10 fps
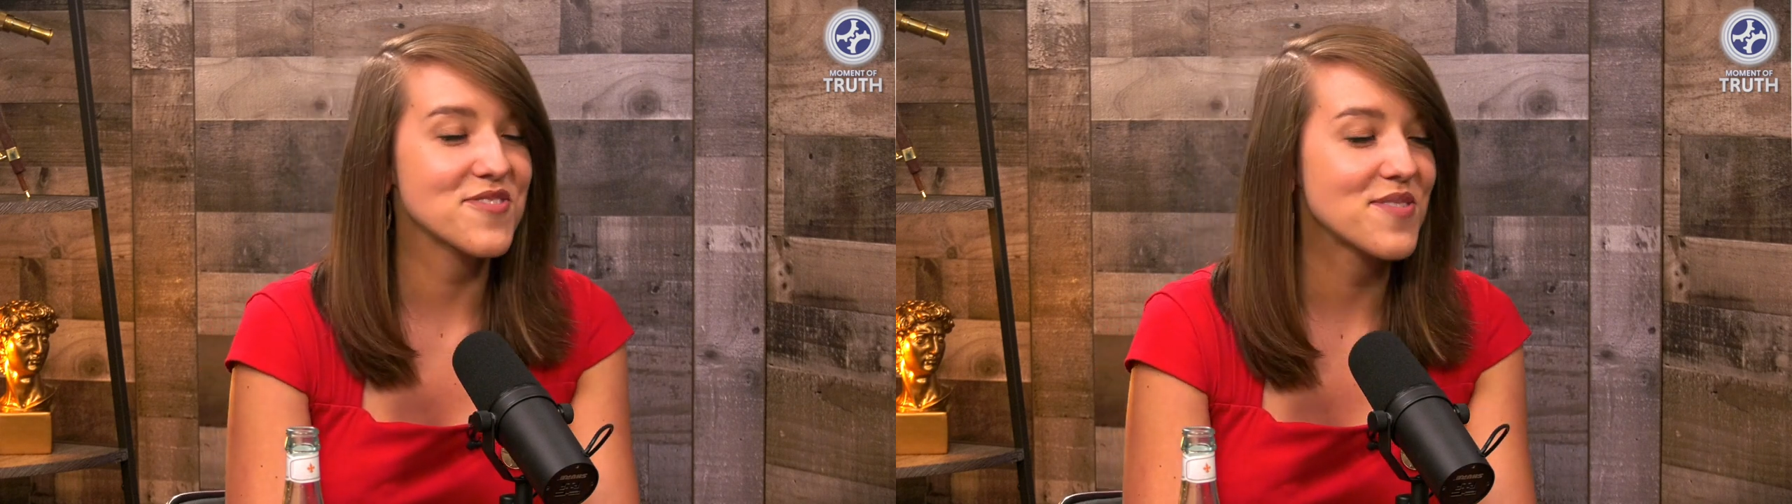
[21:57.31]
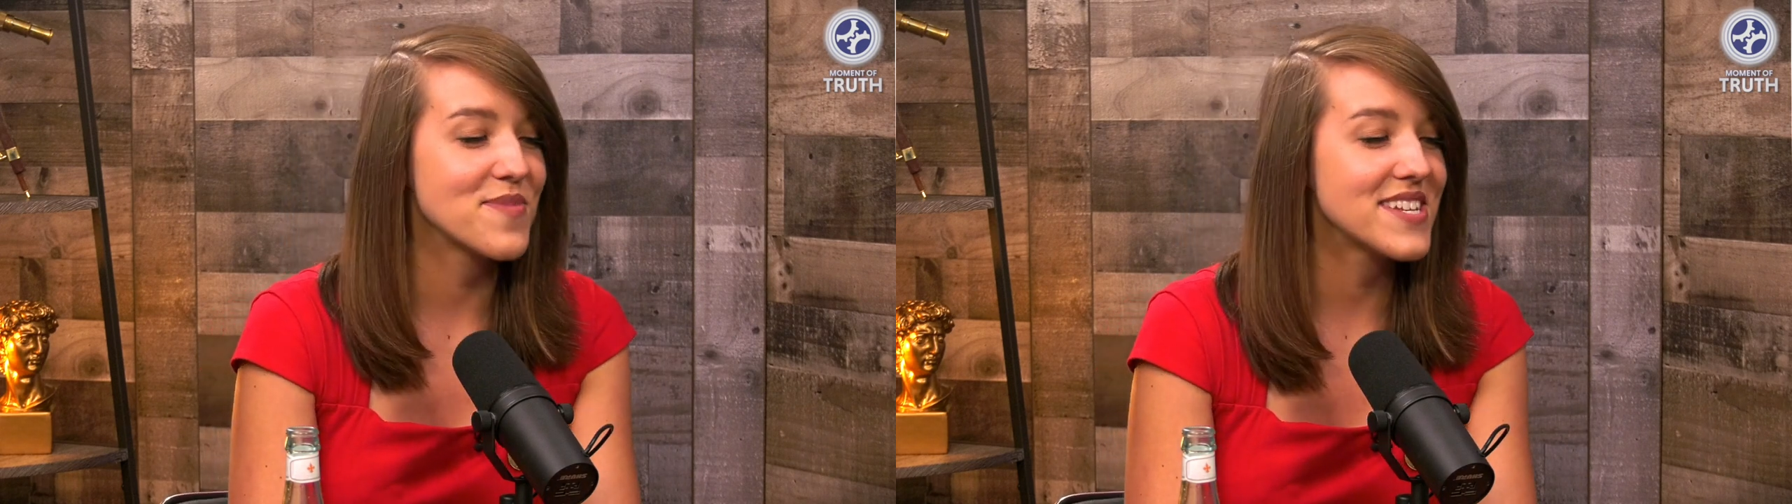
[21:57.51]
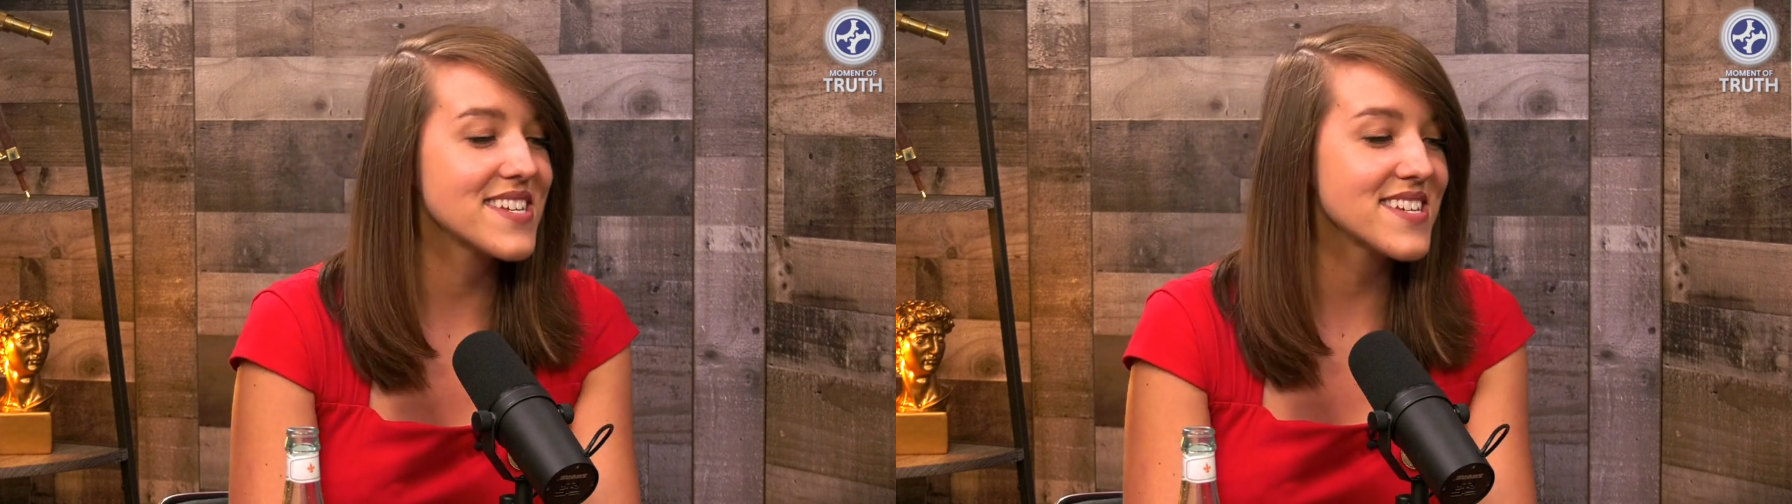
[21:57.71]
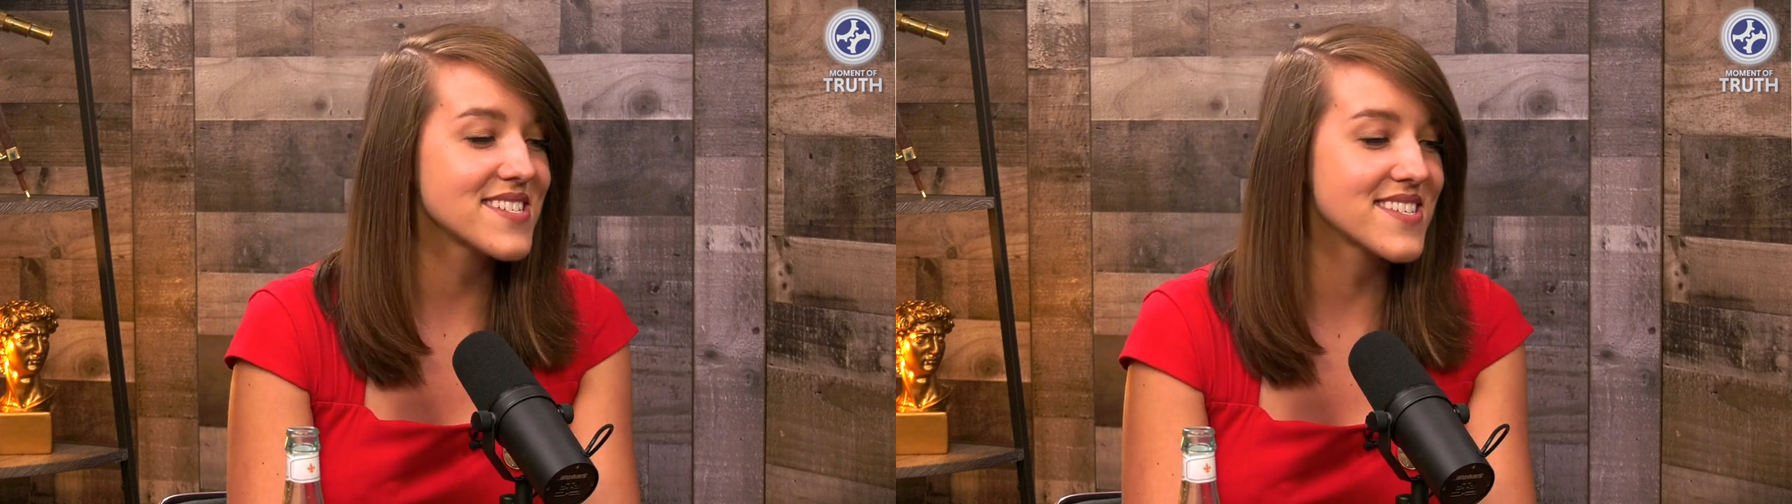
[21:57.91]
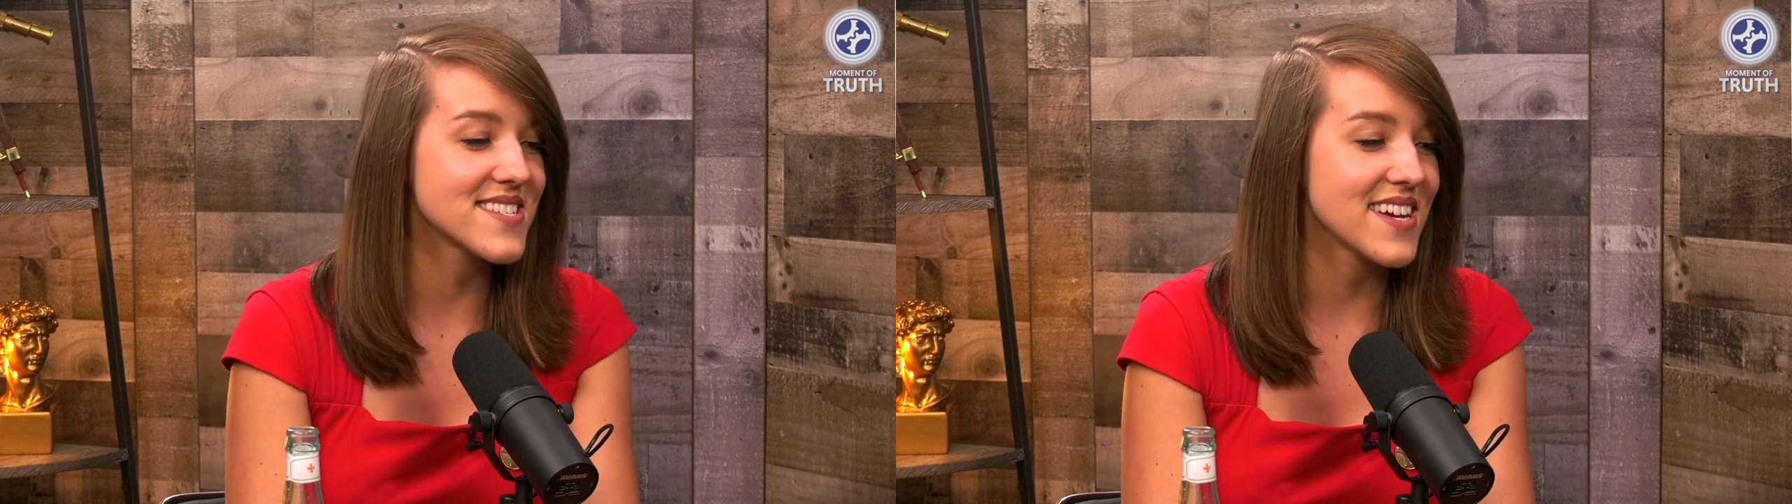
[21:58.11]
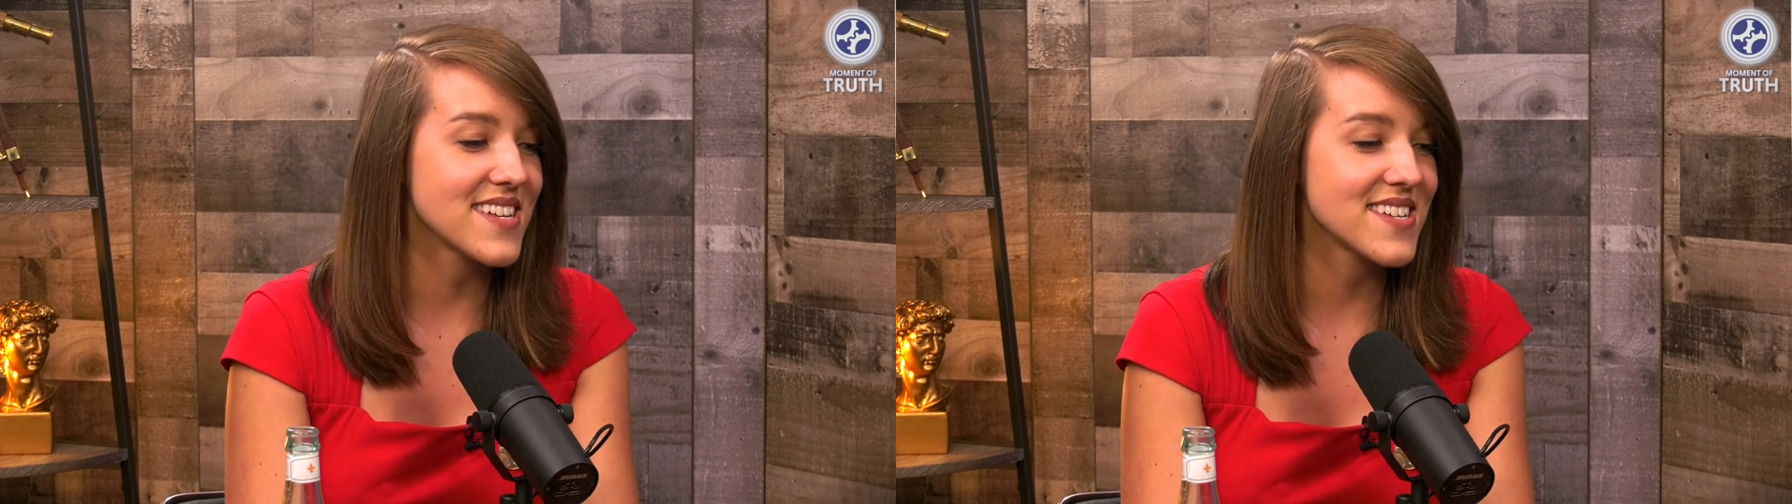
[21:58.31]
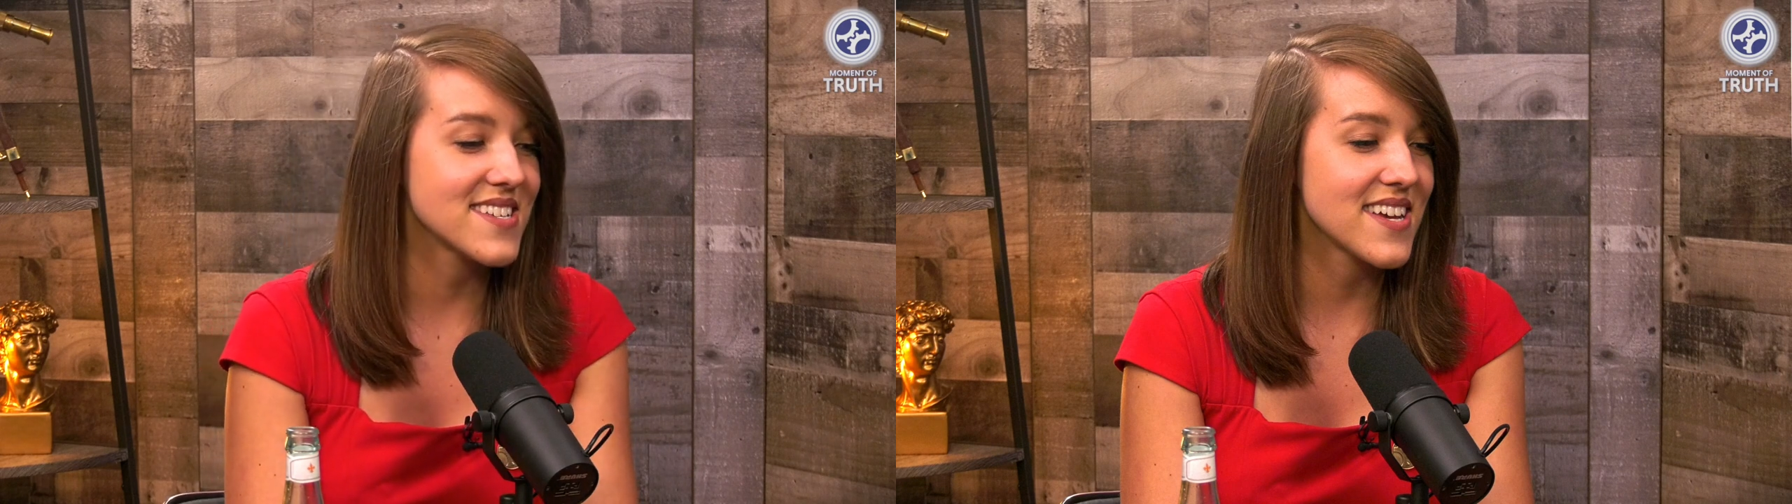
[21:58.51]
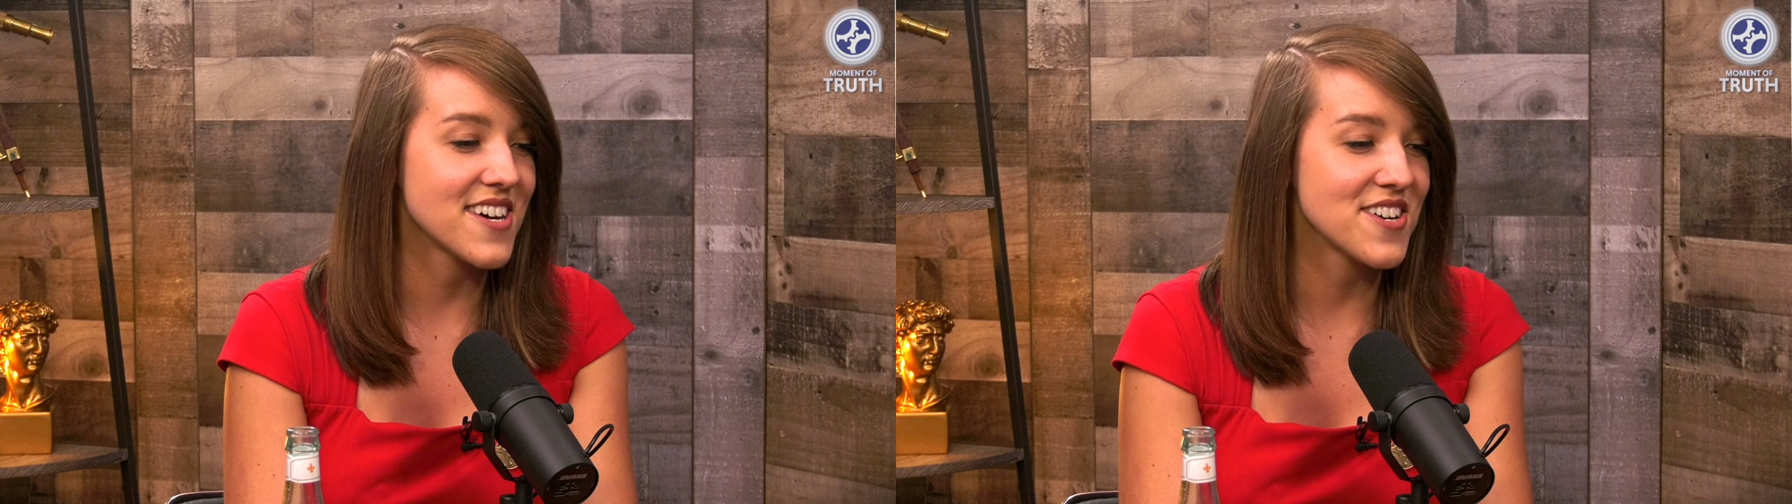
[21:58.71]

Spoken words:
committee decided,